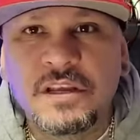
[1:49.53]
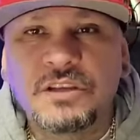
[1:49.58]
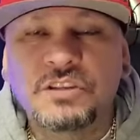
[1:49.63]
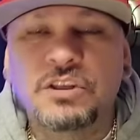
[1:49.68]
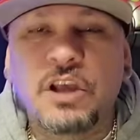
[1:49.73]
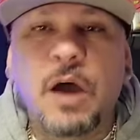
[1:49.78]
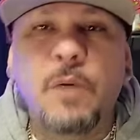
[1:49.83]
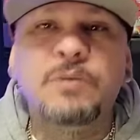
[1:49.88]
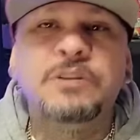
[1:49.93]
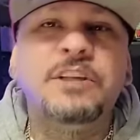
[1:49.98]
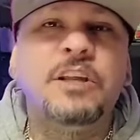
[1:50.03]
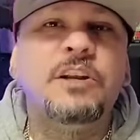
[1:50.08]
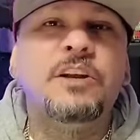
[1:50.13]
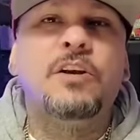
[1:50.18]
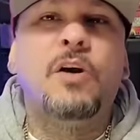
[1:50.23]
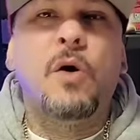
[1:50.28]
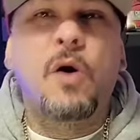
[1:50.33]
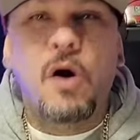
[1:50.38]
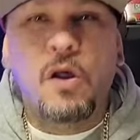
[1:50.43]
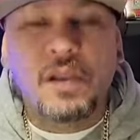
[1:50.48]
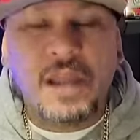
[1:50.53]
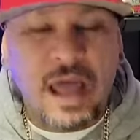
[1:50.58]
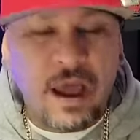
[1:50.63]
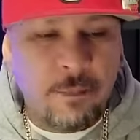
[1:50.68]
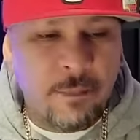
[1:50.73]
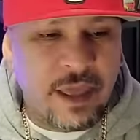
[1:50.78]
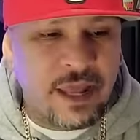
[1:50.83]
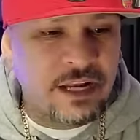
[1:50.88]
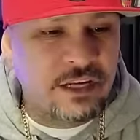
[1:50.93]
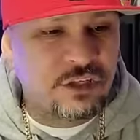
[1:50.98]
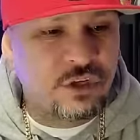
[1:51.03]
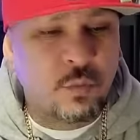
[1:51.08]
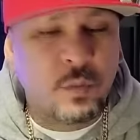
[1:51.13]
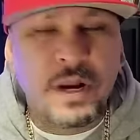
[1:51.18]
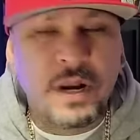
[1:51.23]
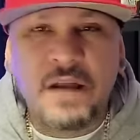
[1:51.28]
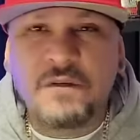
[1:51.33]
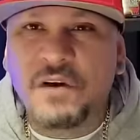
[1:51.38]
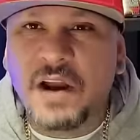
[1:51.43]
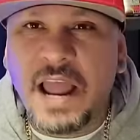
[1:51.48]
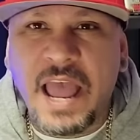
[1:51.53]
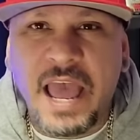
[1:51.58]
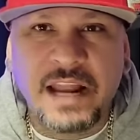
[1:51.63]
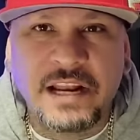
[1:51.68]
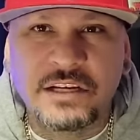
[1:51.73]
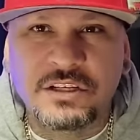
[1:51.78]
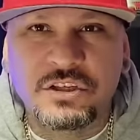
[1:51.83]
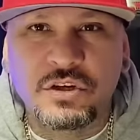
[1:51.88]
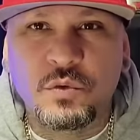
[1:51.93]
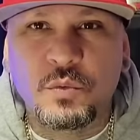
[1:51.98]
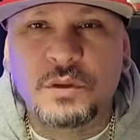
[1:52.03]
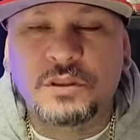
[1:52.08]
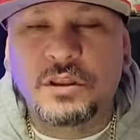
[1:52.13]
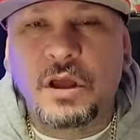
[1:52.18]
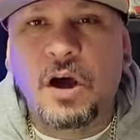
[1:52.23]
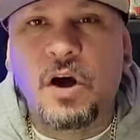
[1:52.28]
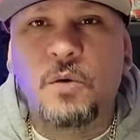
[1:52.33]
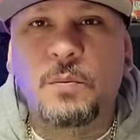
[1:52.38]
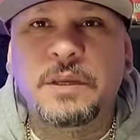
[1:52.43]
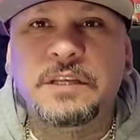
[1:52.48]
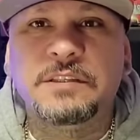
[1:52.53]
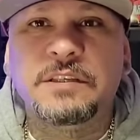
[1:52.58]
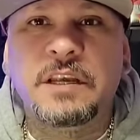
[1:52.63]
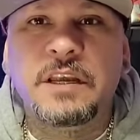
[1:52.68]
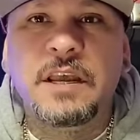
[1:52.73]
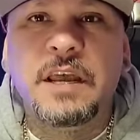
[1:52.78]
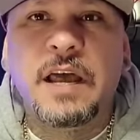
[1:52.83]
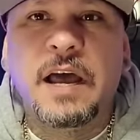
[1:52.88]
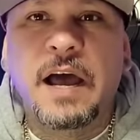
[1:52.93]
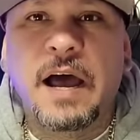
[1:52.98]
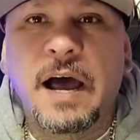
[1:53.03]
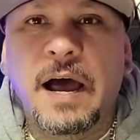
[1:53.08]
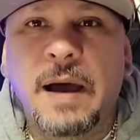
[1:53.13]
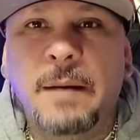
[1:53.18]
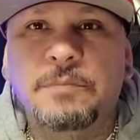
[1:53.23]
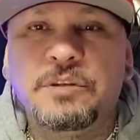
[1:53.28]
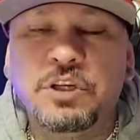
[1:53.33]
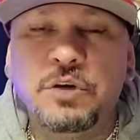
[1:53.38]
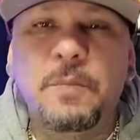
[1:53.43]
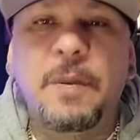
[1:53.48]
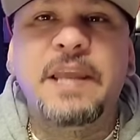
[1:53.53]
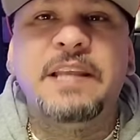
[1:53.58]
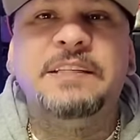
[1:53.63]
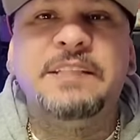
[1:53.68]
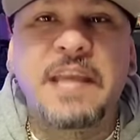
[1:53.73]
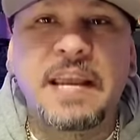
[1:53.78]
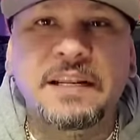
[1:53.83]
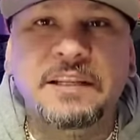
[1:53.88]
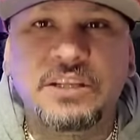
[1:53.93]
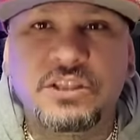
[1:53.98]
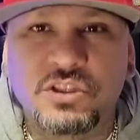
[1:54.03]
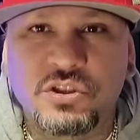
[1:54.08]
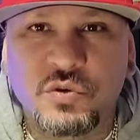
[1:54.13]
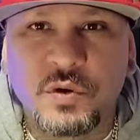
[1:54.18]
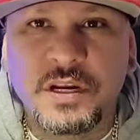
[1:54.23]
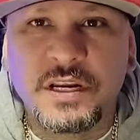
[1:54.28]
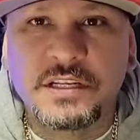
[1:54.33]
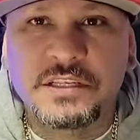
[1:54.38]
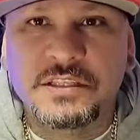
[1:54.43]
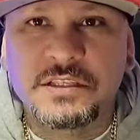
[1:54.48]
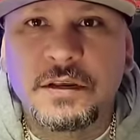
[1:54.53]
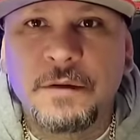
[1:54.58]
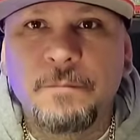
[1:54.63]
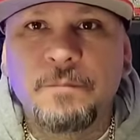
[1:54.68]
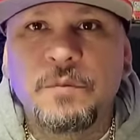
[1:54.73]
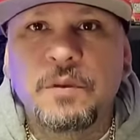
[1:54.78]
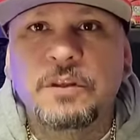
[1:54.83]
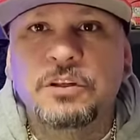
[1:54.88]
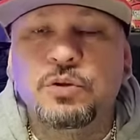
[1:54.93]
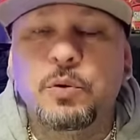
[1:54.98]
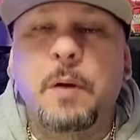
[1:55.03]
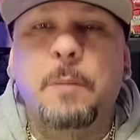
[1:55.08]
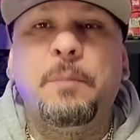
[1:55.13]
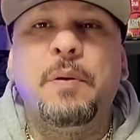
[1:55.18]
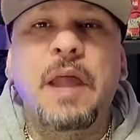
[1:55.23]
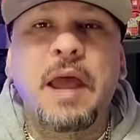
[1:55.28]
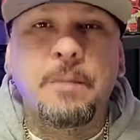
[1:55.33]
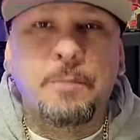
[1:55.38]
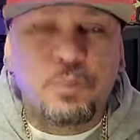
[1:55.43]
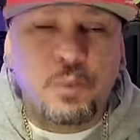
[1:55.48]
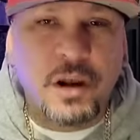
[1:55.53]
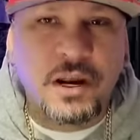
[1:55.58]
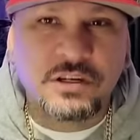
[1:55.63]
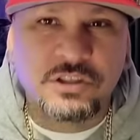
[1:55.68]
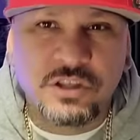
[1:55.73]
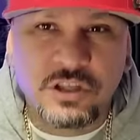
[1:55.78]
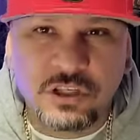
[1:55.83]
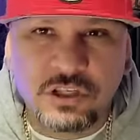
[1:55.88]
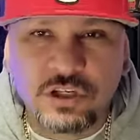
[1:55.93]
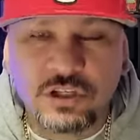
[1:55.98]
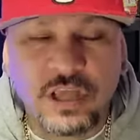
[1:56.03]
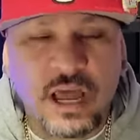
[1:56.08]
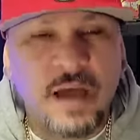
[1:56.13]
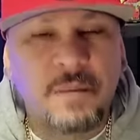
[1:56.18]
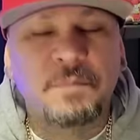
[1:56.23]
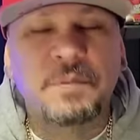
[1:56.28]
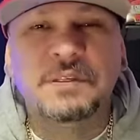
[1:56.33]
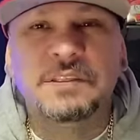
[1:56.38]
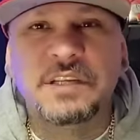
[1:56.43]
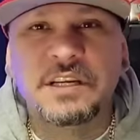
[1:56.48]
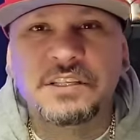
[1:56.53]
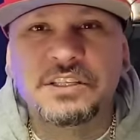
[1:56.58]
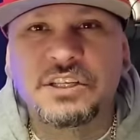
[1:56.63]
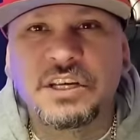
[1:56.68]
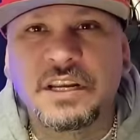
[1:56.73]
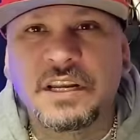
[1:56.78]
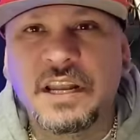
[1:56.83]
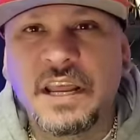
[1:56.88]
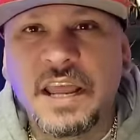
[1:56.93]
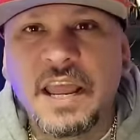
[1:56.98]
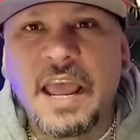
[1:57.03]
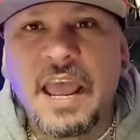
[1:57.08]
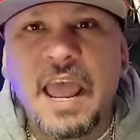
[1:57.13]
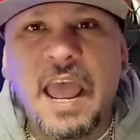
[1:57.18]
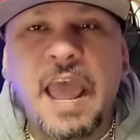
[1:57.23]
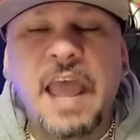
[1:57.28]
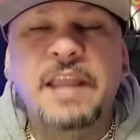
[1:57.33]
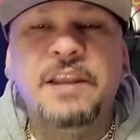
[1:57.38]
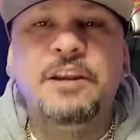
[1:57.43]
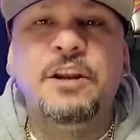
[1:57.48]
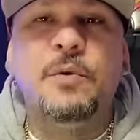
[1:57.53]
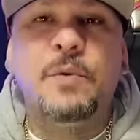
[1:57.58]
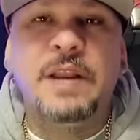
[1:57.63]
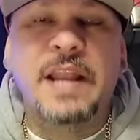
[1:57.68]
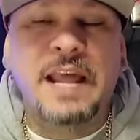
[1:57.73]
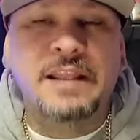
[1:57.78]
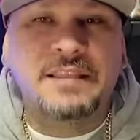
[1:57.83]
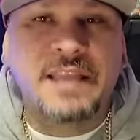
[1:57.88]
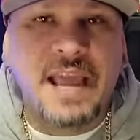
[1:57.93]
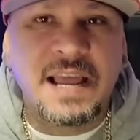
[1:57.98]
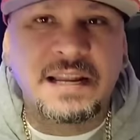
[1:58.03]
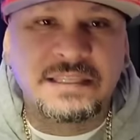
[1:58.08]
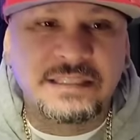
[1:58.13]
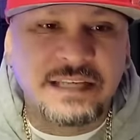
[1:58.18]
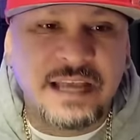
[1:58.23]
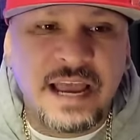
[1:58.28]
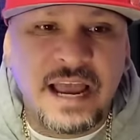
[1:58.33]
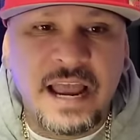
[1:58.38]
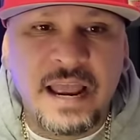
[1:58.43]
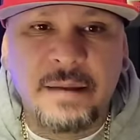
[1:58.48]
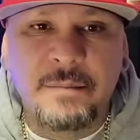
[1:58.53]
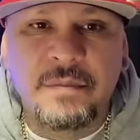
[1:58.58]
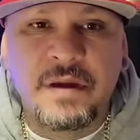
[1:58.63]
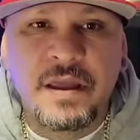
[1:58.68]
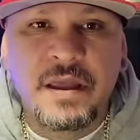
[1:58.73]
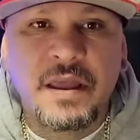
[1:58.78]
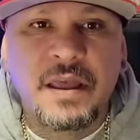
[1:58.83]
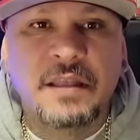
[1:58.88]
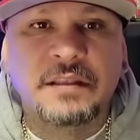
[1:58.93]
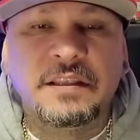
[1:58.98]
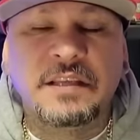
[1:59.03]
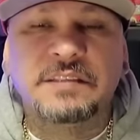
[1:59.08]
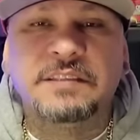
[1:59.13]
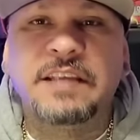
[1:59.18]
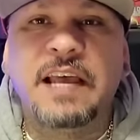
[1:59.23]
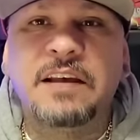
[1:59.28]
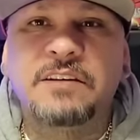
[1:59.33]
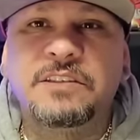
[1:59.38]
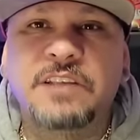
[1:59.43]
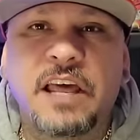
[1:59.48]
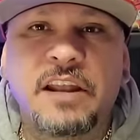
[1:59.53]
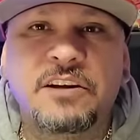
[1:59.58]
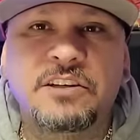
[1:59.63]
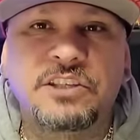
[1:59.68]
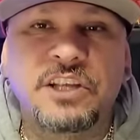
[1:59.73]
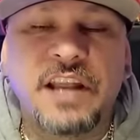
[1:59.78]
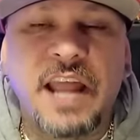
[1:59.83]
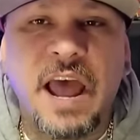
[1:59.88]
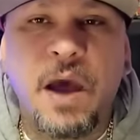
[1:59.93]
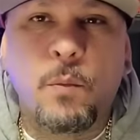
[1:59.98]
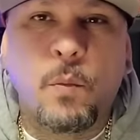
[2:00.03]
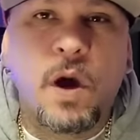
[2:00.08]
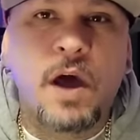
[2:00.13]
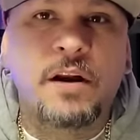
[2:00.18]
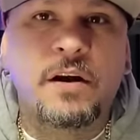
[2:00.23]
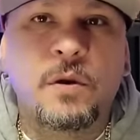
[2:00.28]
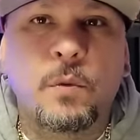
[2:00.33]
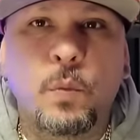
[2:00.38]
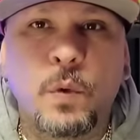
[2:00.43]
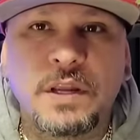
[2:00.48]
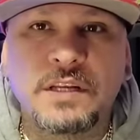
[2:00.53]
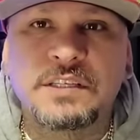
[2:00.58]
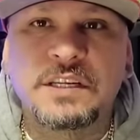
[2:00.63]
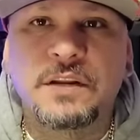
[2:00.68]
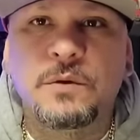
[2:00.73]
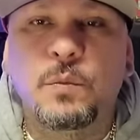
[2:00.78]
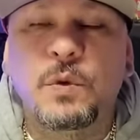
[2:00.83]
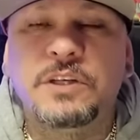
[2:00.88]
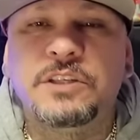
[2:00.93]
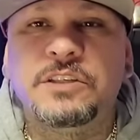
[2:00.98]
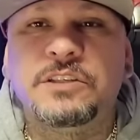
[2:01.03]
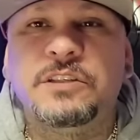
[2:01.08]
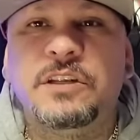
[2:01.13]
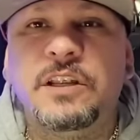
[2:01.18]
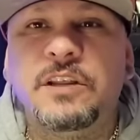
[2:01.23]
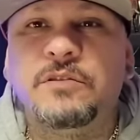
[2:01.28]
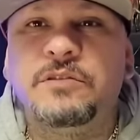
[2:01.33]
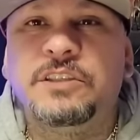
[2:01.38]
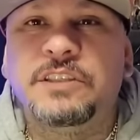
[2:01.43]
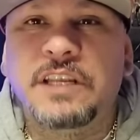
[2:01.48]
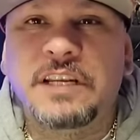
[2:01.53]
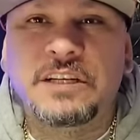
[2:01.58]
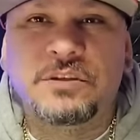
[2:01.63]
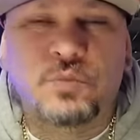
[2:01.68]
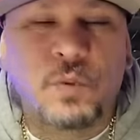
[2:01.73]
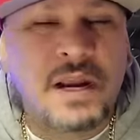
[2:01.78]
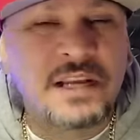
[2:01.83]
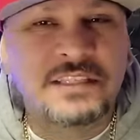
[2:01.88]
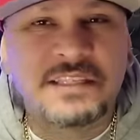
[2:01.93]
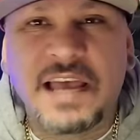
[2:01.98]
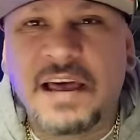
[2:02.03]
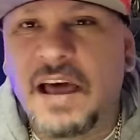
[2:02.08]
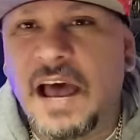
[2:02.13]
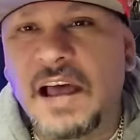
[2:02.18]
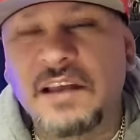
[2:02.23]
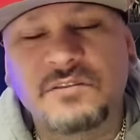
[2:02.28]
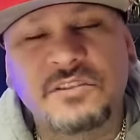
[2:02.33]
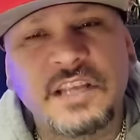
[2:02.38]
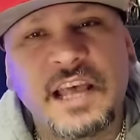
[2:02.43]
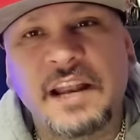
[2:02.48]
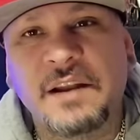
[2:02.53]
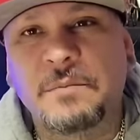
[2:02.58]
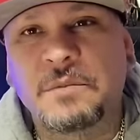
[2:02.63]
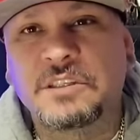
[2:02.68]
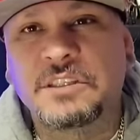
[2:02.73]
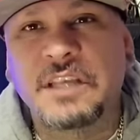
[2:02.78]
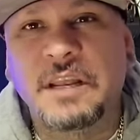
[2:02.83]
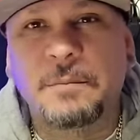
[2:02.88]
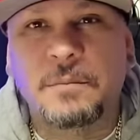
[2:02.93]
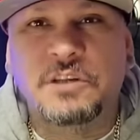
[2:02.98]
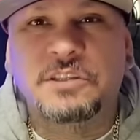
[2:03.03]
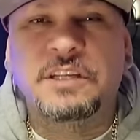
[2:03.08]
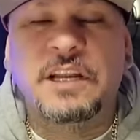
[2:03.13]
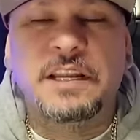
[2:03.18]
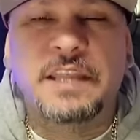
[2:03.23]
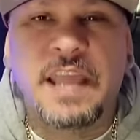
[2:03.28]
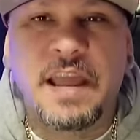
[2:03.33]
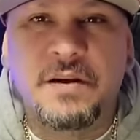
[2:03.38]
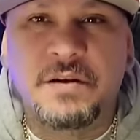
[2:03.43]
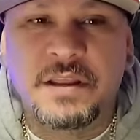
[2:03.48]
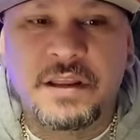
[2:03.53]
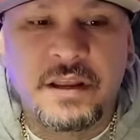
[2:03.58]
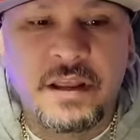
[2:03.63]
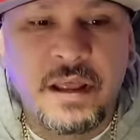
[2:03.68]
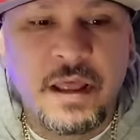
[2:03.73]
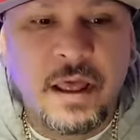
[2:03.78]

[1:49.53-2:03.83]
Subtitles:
So I was going to go all out, man, and do whatever I had to do with the homies to maintain the streets, to apply pressure to the opposition. And, you know, and at that time, the Southsiders in Atwater and Winton, which is little cities right outside of Merced County,